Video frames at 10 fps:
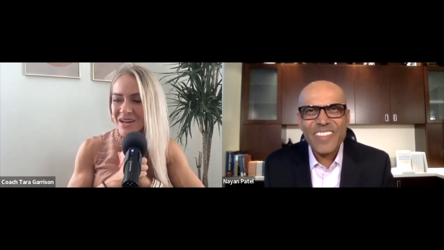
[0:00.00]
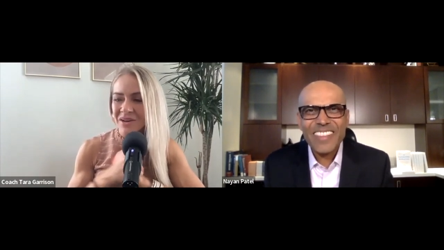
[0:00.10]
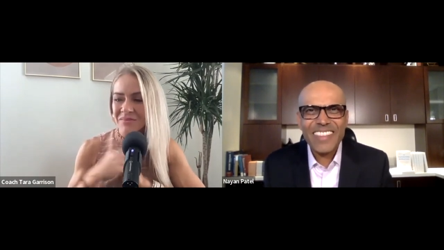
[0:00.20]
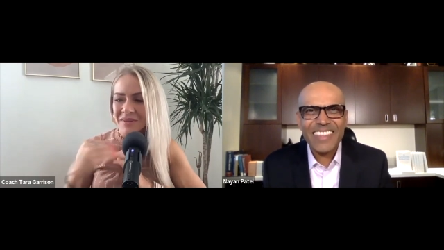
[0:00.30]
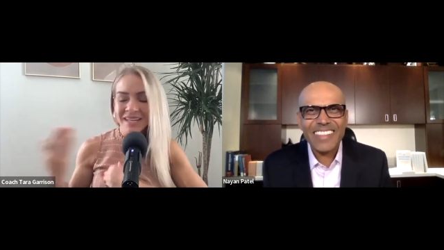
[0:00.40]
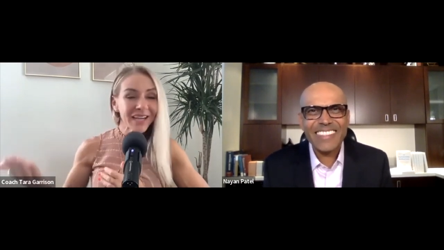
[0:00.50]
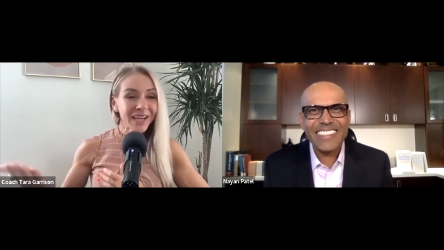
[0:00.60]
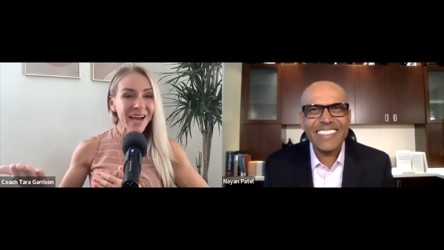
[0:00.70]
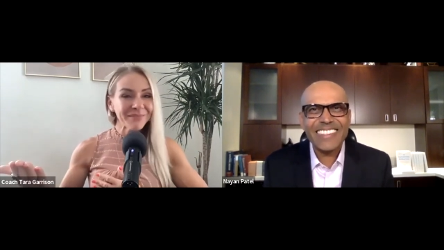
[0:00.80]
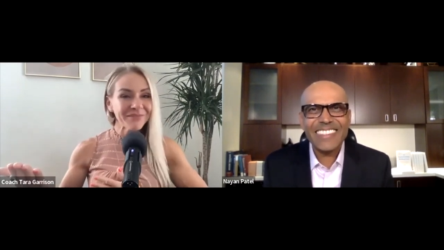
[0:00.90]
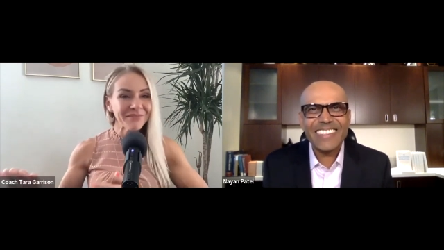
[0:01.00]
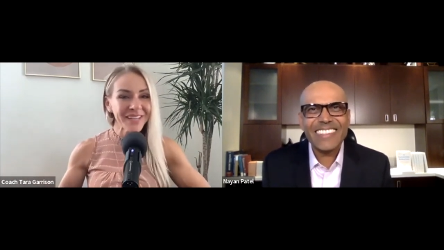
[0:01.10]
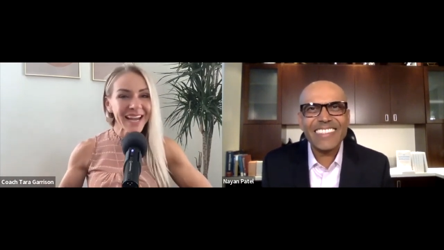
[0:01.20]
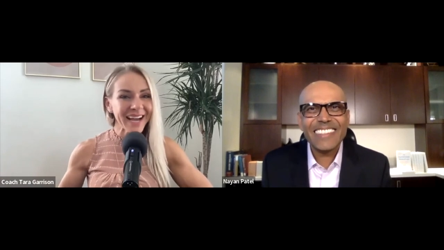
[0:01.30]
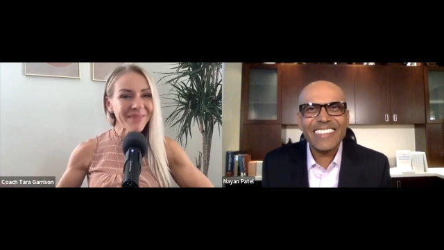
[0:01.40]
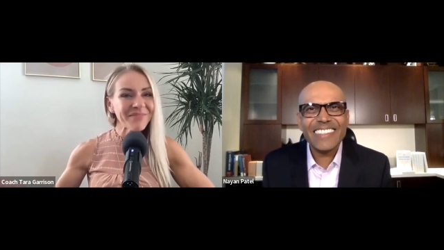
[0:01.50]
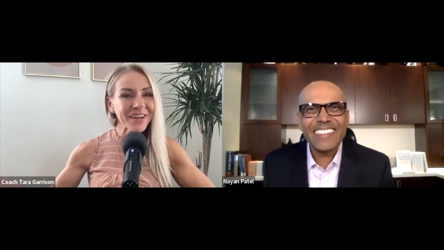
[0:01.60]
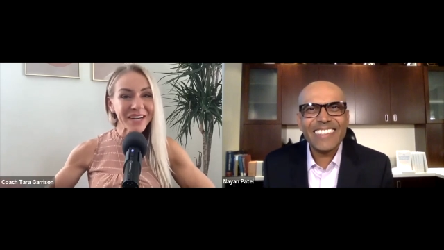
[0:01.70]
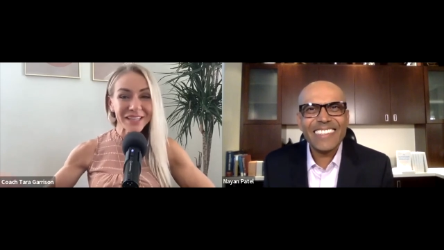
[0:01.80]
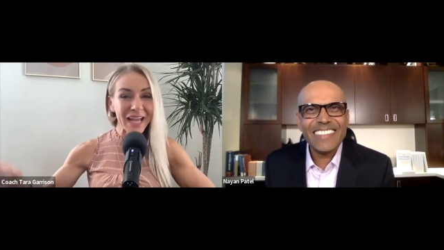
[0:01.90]
Speaker 1: um i'm yeah i'm
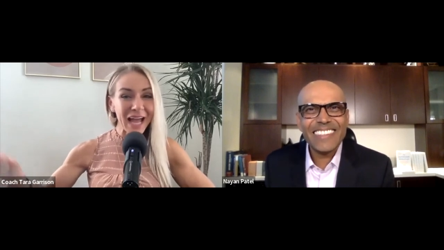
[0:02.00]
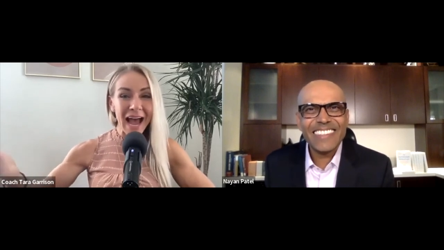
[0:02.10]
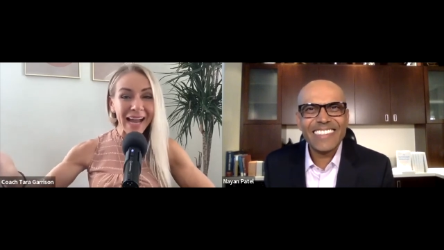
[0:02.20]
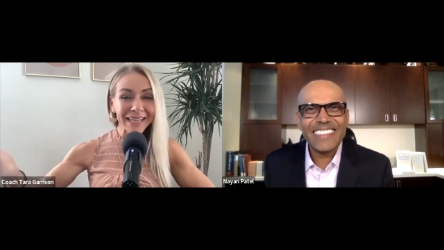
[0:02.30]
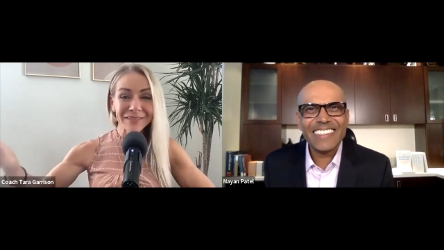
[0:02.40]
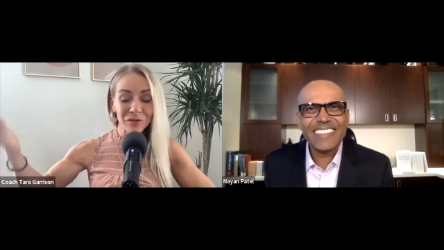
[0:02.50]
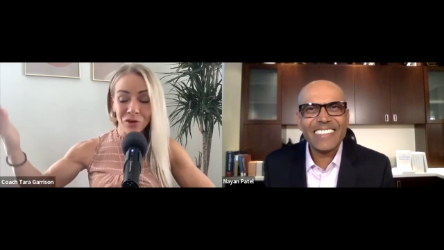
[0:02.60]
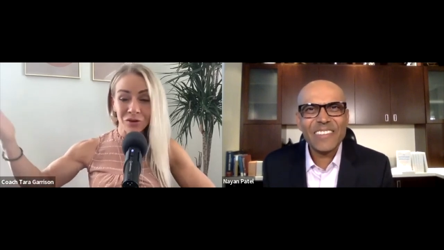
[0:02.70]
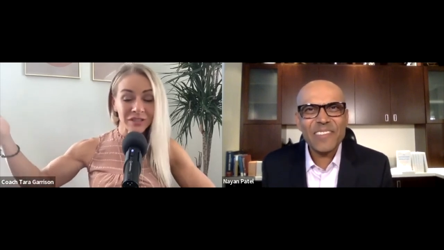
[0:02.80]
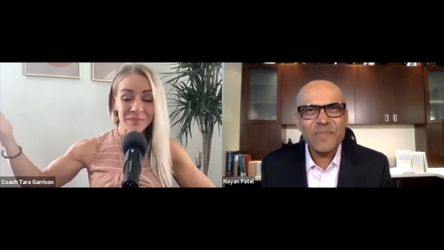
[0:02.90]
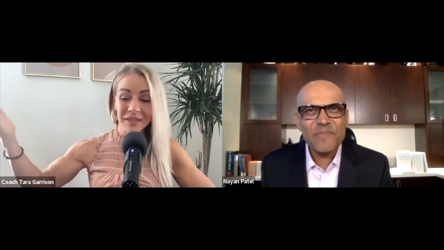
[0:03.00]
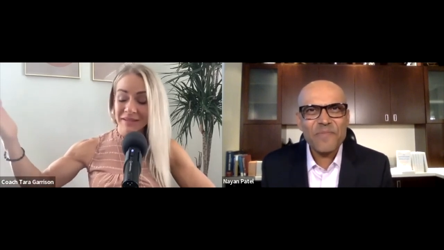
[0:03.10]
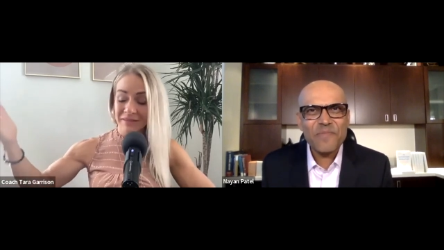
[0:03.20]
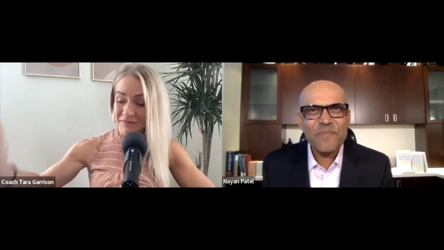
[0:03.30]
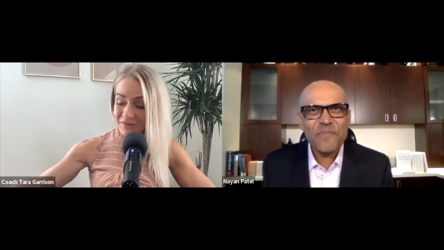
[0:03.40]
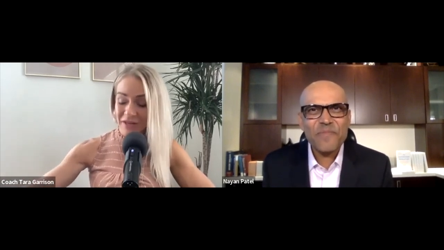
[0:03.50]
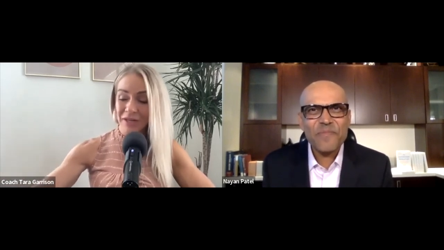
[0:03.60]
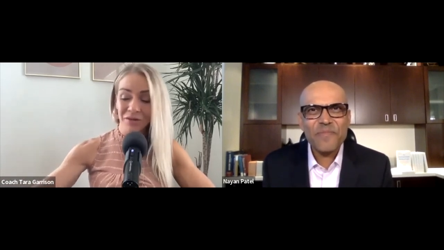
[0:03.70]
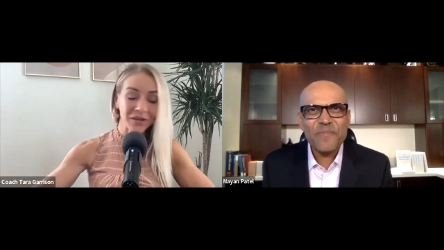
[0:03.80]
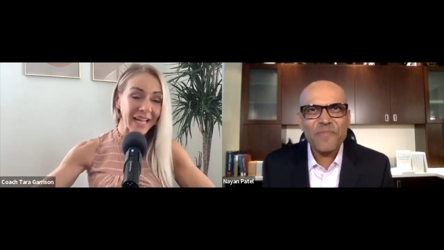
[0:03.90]
very i learned something
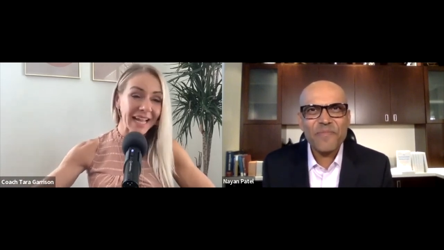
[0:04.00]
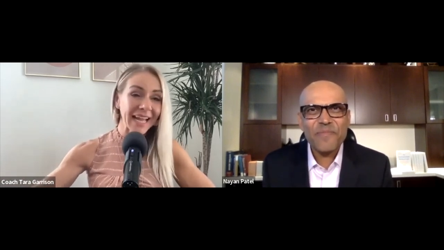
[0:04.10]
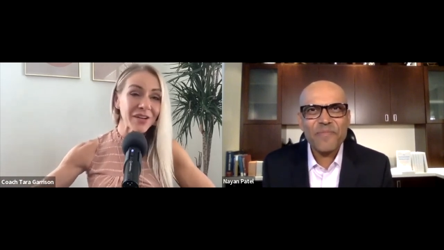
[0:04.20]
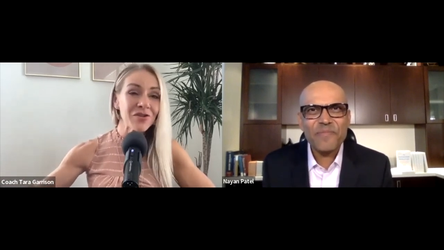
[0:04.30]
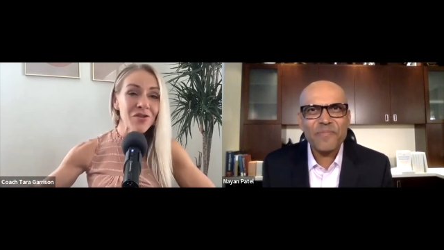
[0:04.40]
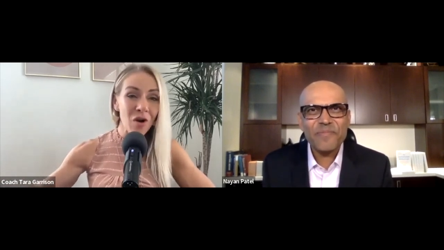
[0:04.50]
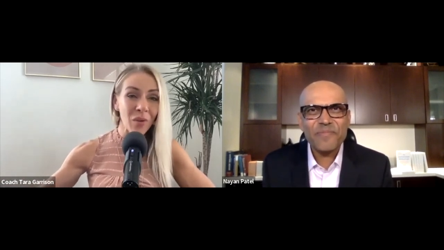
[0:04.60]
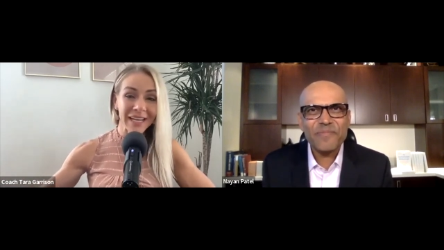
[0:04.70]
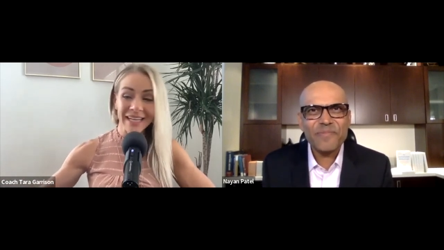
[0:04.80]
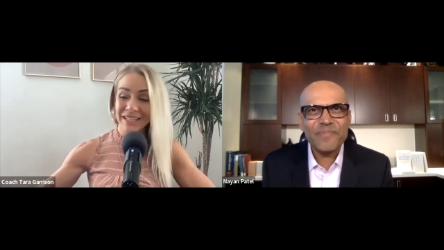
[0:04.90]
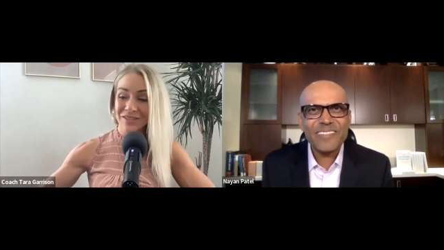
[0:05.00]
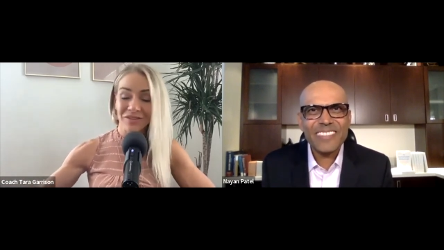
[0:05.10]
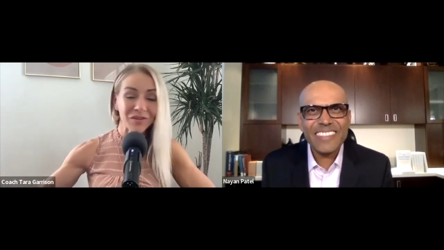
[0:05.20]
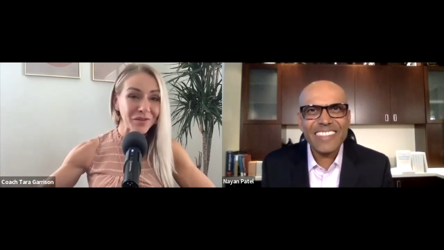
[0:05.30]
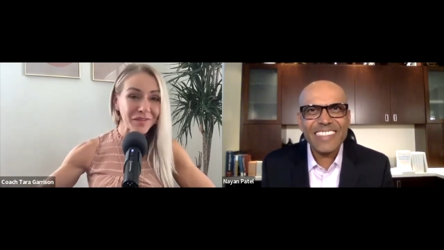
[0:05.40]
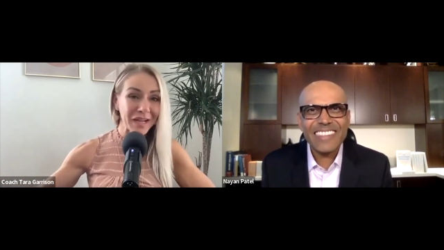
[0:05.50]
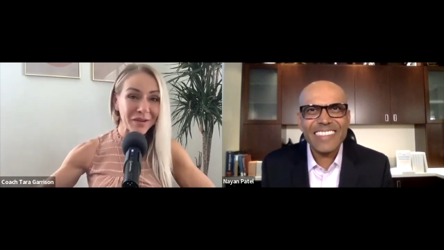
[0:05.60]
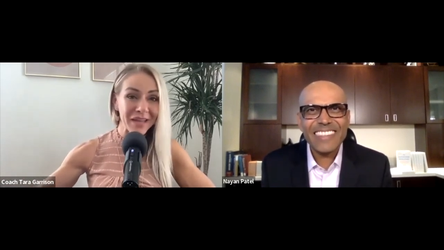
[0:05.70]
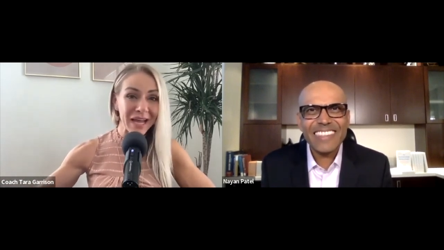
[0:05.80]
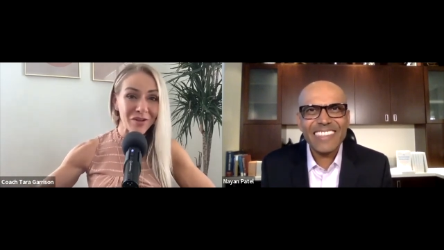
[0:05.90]
very new today i had no idea it took
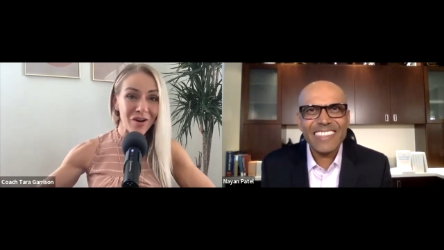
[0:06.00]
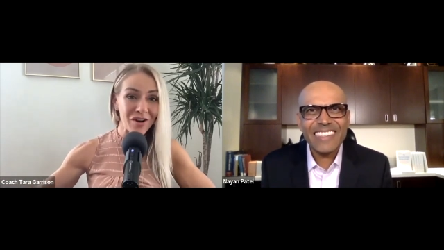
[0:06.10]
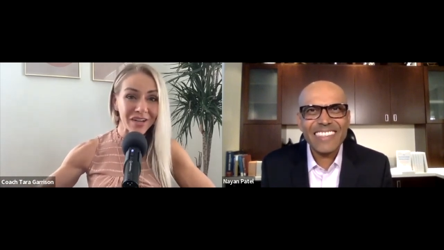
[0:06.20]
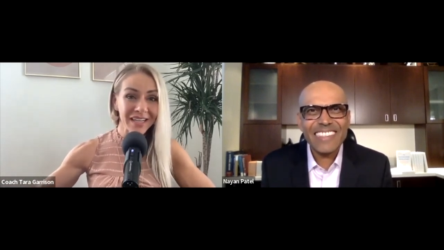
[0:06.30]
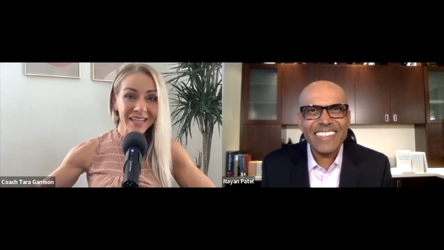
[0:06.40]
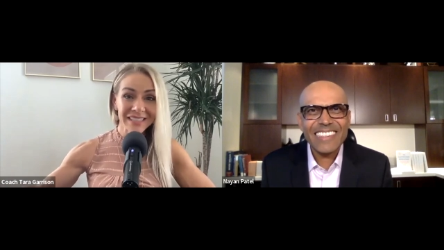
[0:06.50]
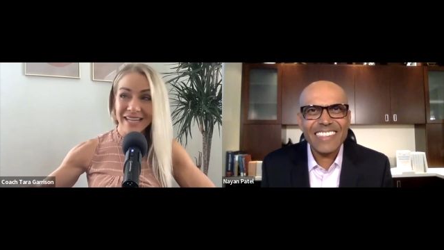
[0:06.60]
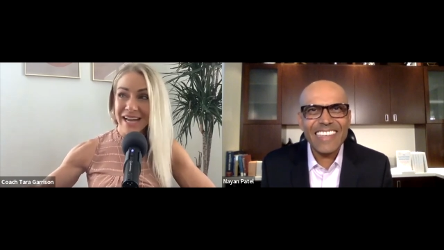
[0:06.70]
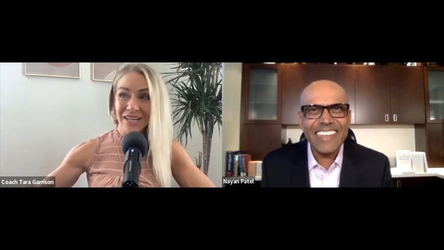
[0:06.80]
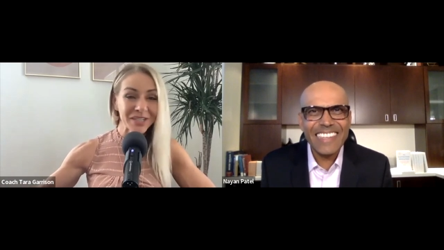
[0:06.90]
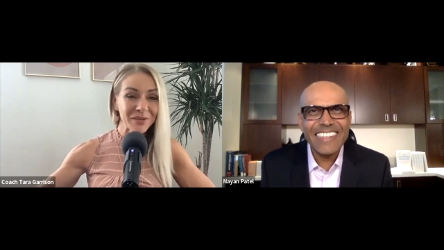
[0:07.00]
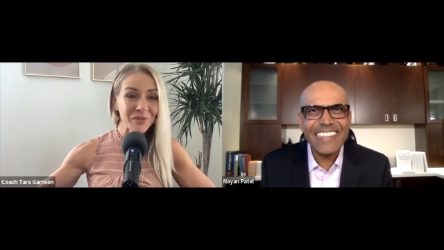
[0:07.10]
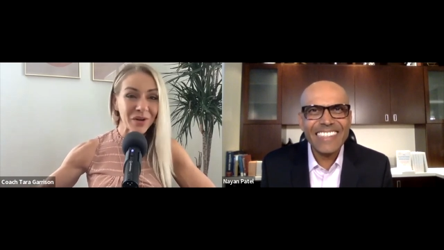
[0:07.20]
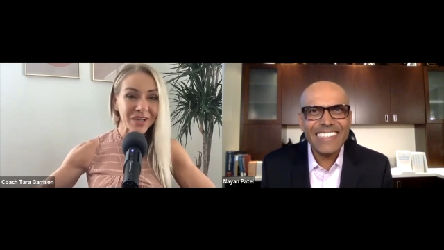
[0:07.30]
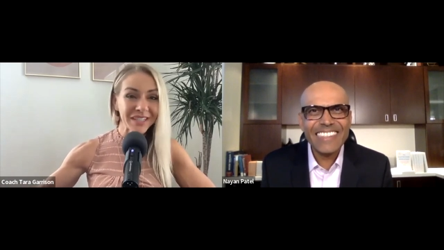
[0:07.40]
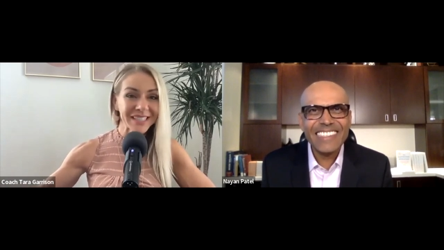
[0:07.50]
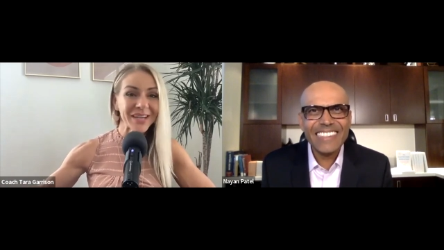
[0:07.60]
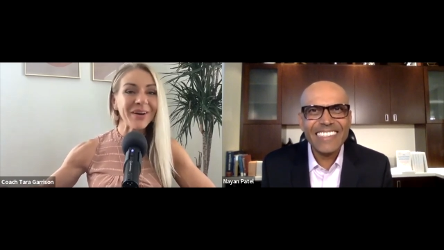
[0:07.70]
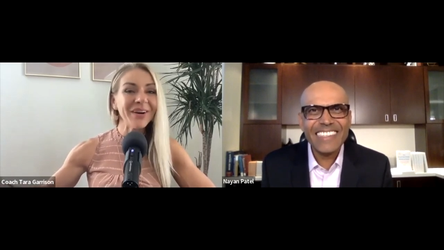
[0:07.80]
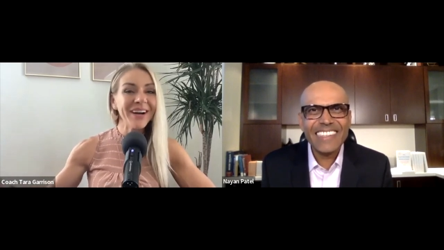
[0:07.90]
glutathione that long to actually work so